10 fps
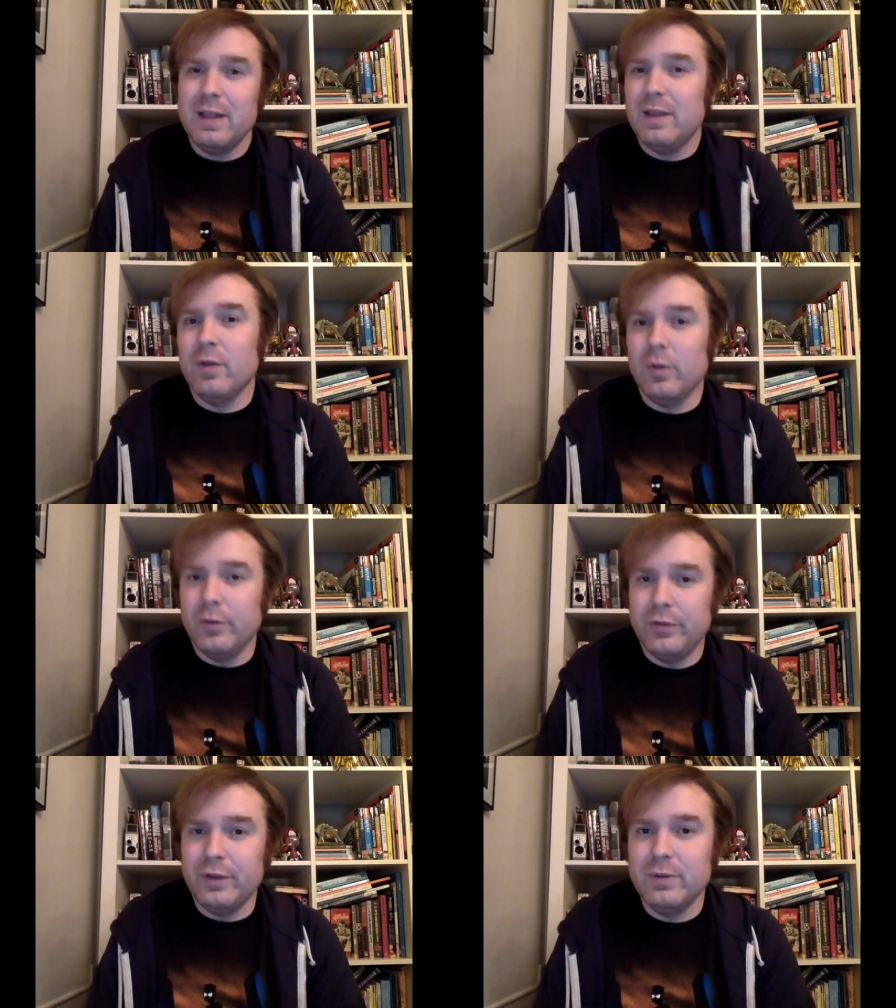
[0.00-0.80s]
They have a
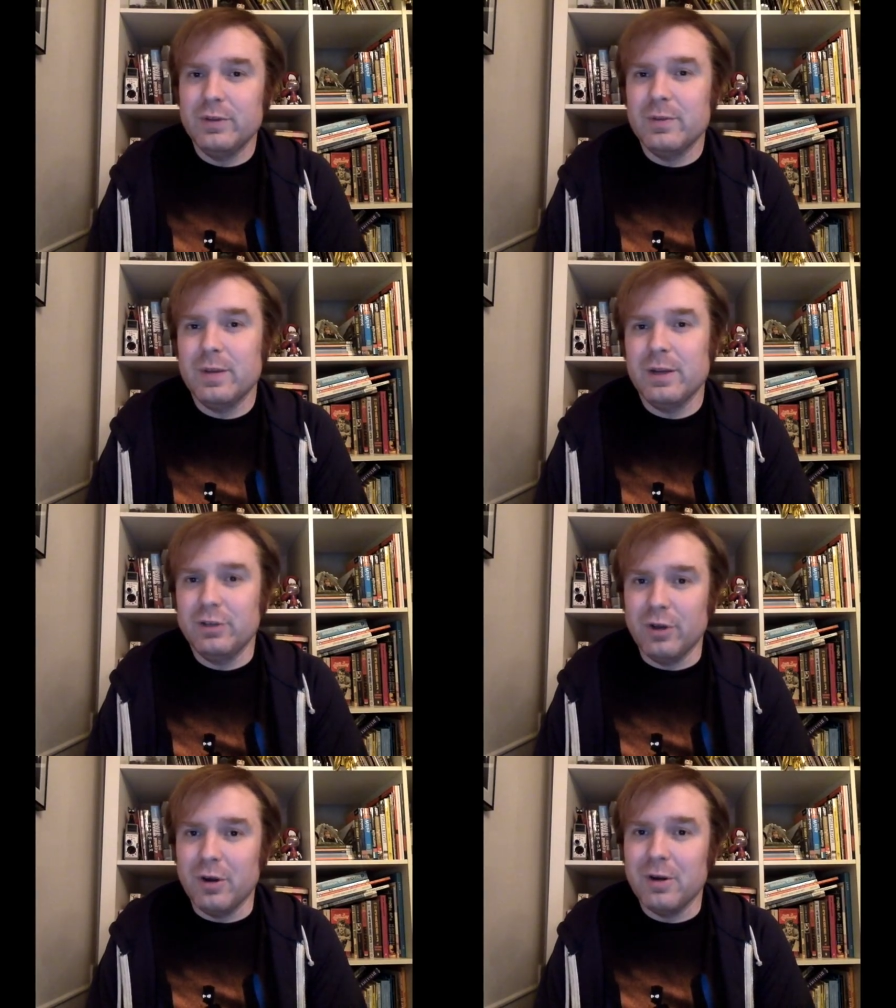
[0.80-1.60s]
whole sequence about
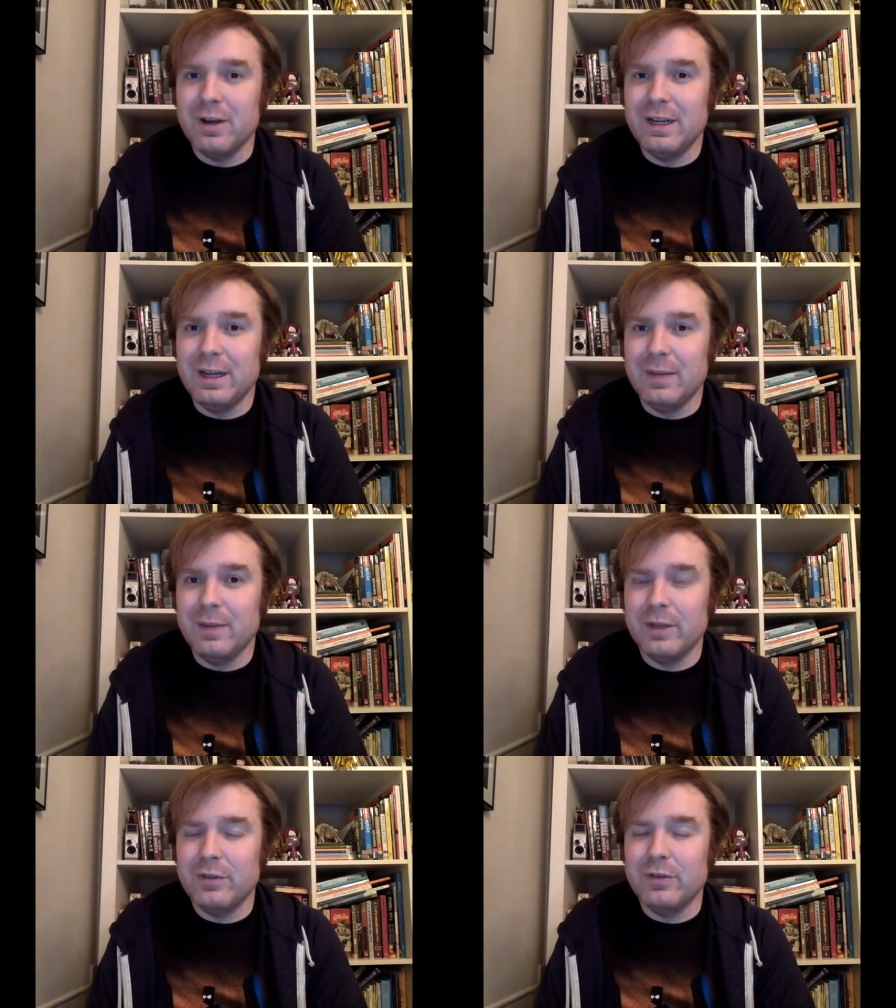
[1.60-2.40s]
Atari, and I'm
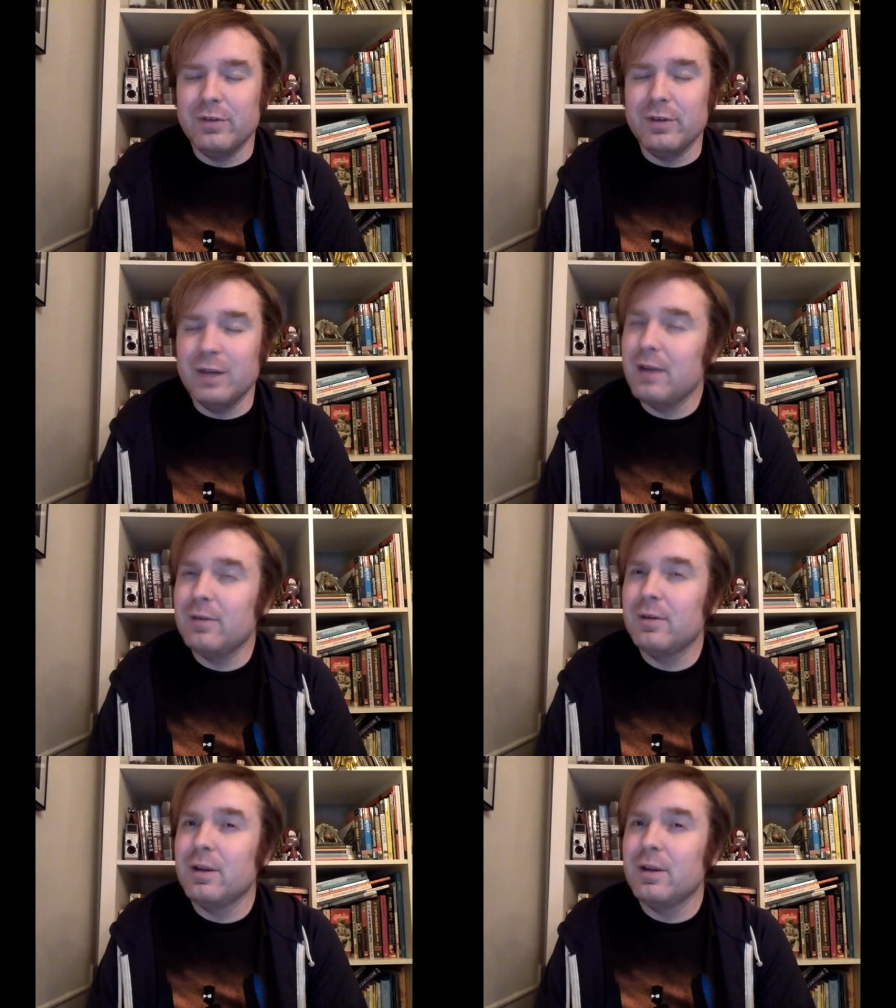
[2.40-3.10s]
like, so you're not